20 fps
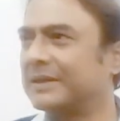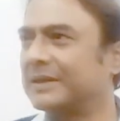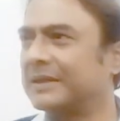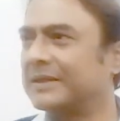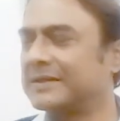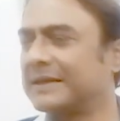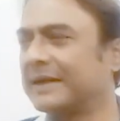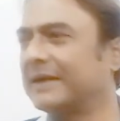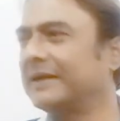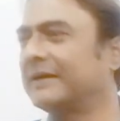and the
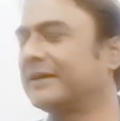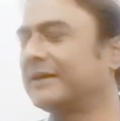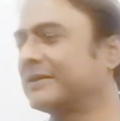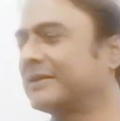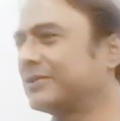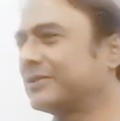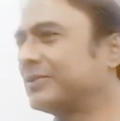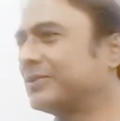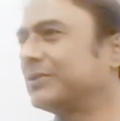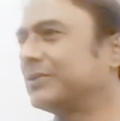second
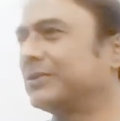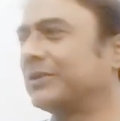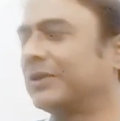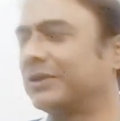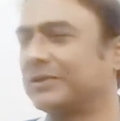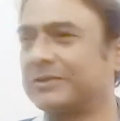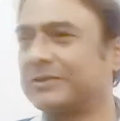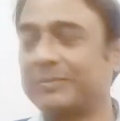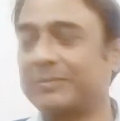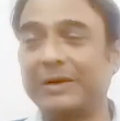task you should
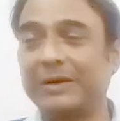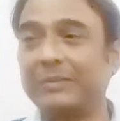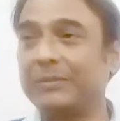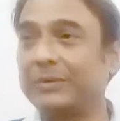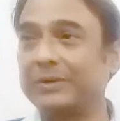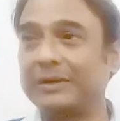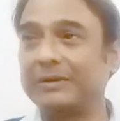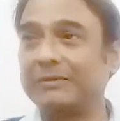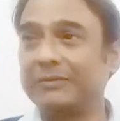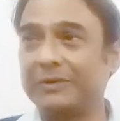not spend
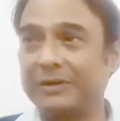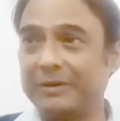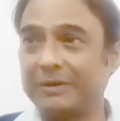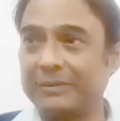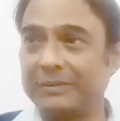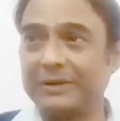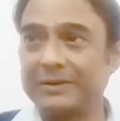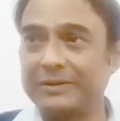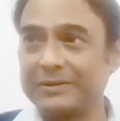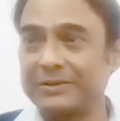more than 40
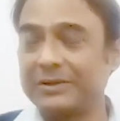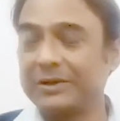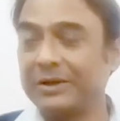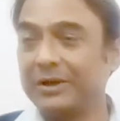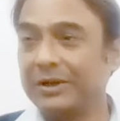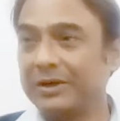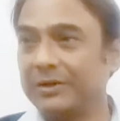minutes.